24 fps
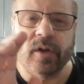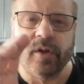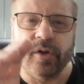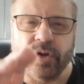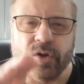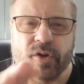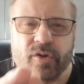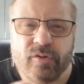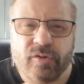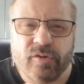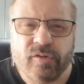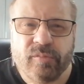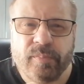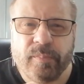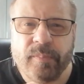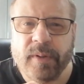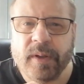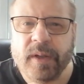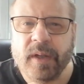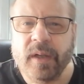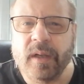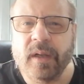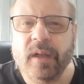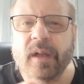You just
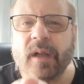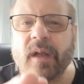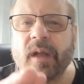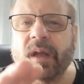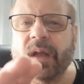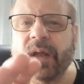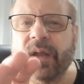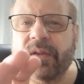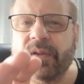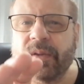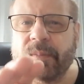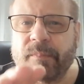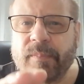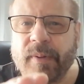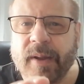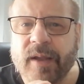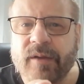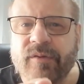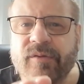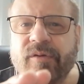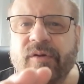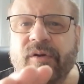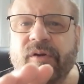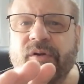be the
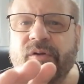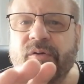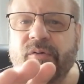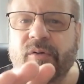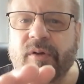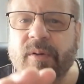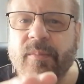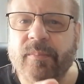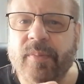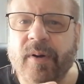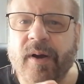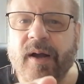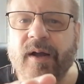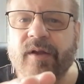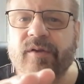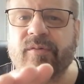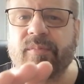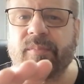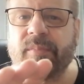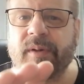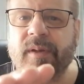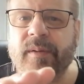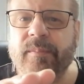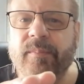best you can
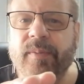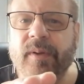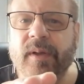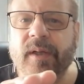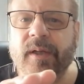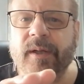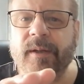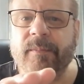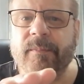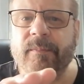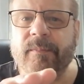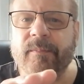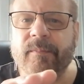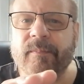possibly be.